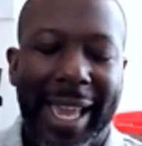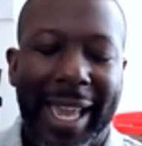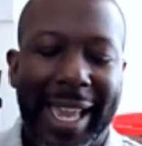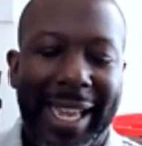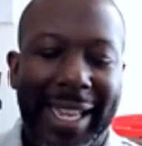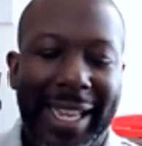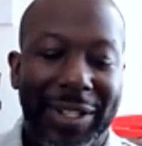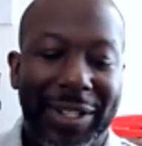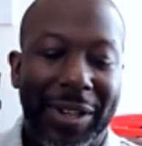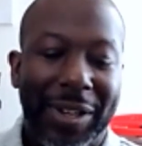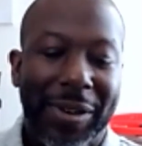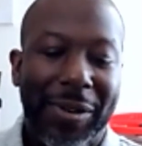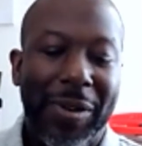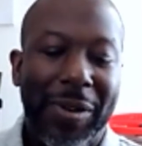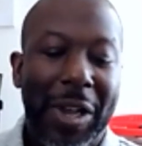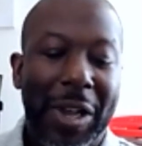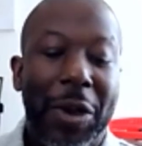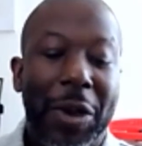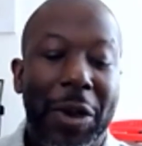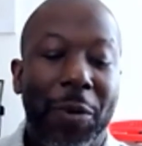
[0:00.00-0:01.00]
And so
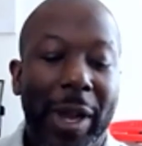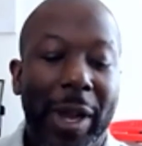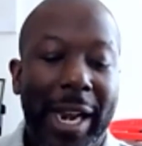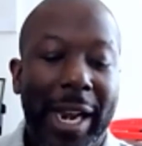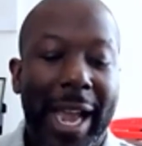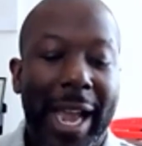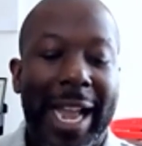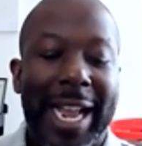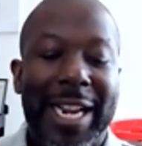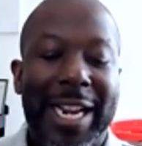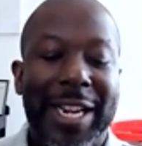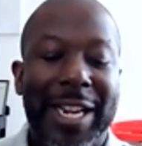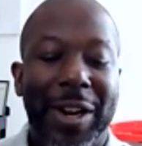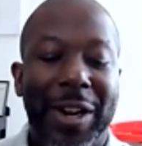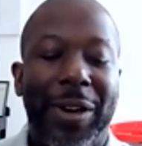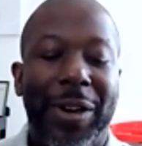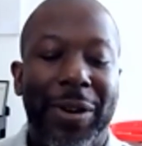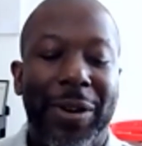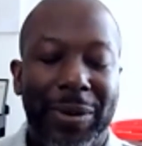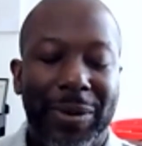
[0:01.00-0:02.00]
when I
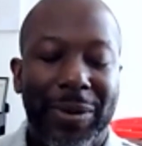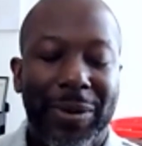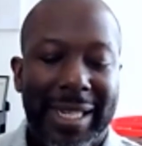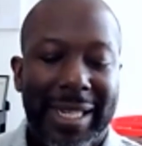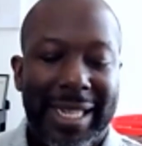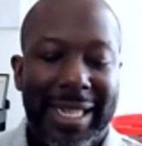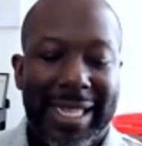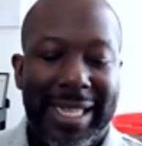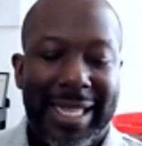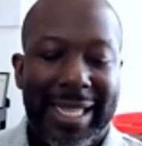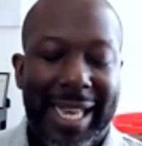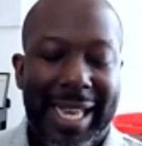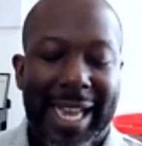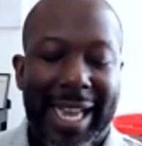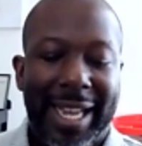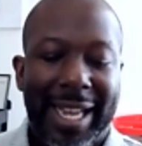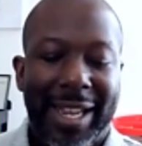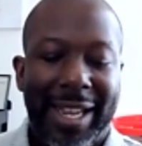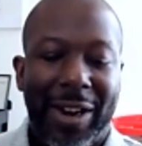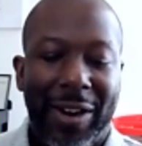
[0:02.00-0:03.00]
know that
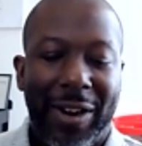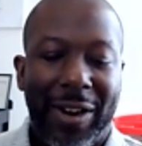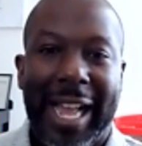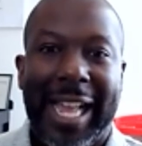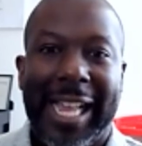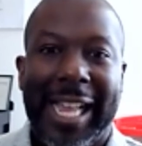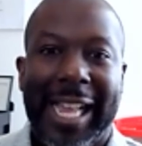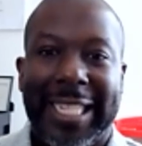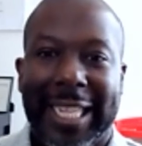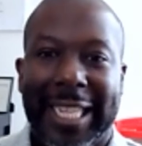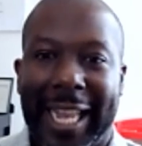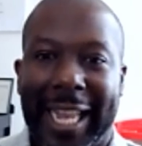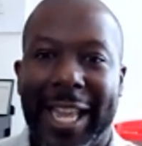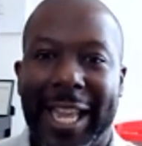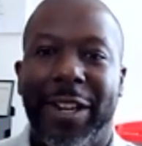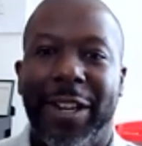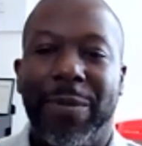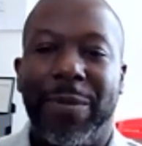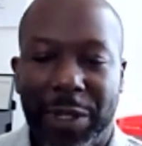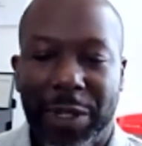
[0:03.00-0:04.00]
her eyes light up
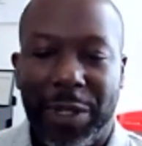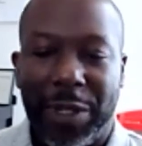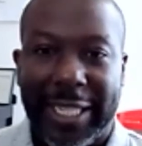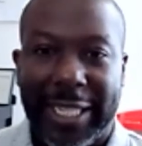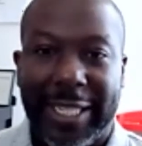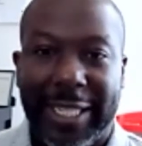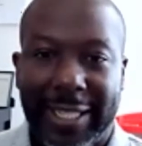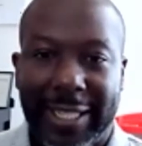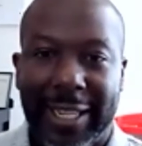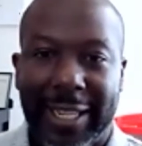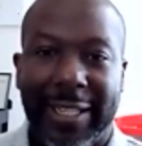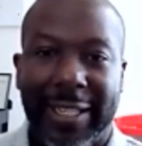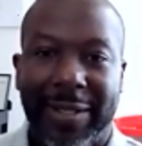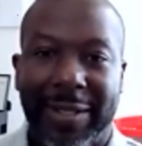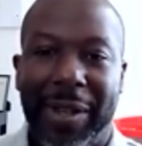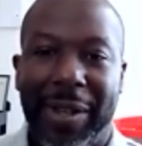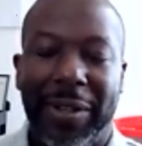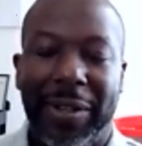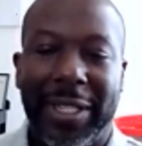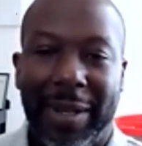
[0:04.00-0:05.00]
when she initially smells
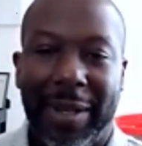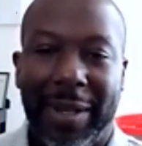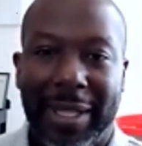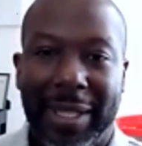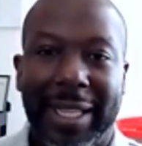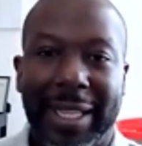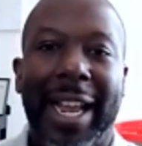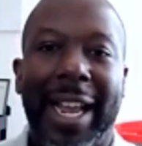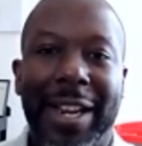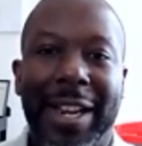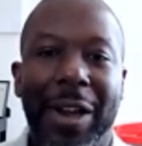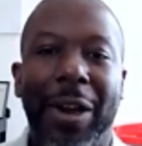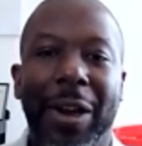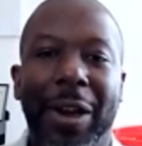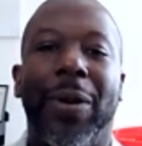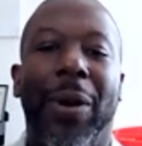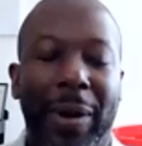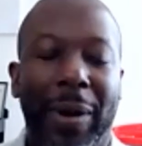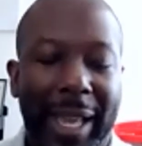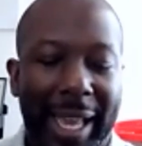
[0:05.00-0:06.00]
something, that I know,
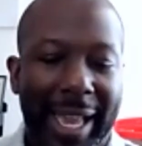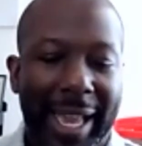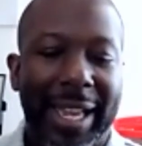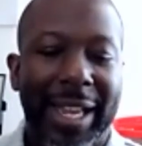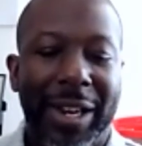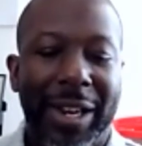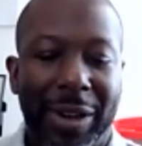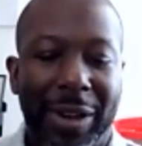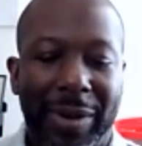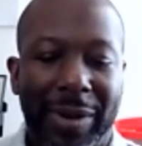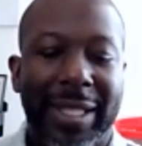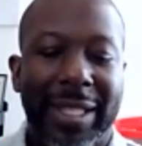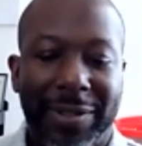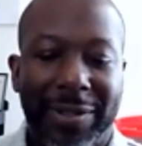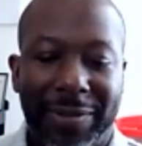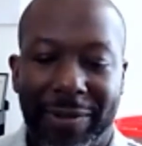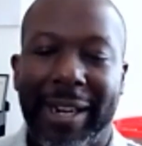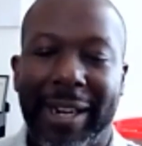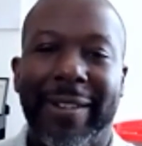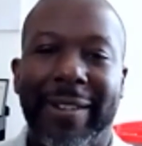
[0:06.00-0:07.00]
okay, you know what, this
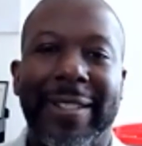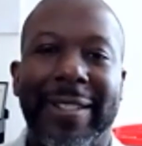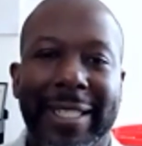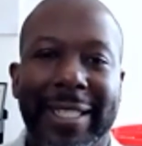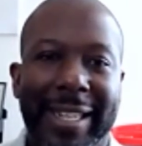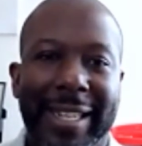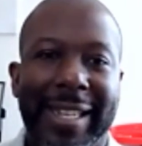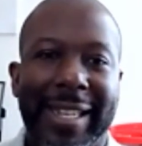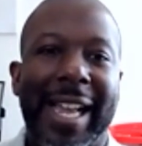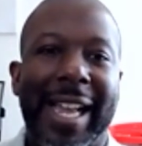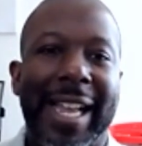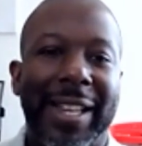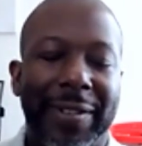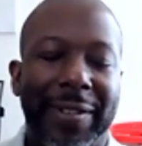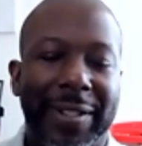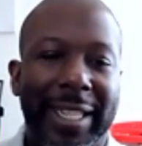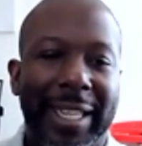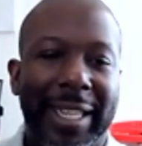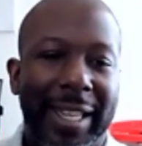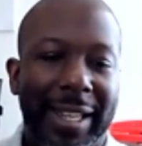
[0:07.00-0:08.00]
fragrance is a 9 or
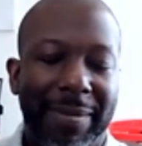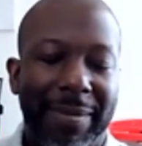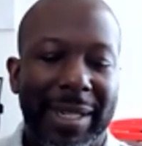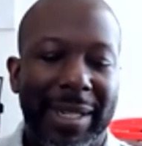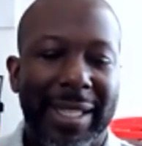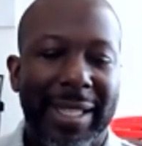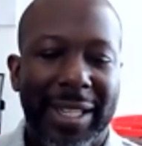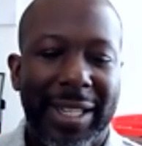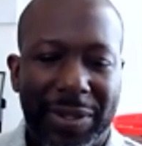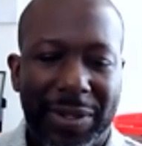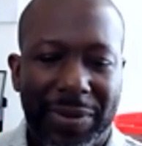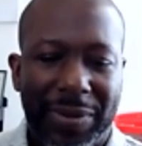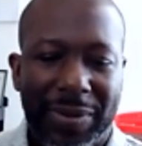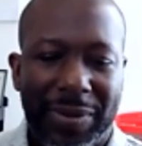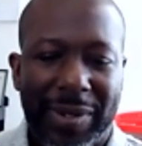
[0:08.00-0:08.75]
10. But this one,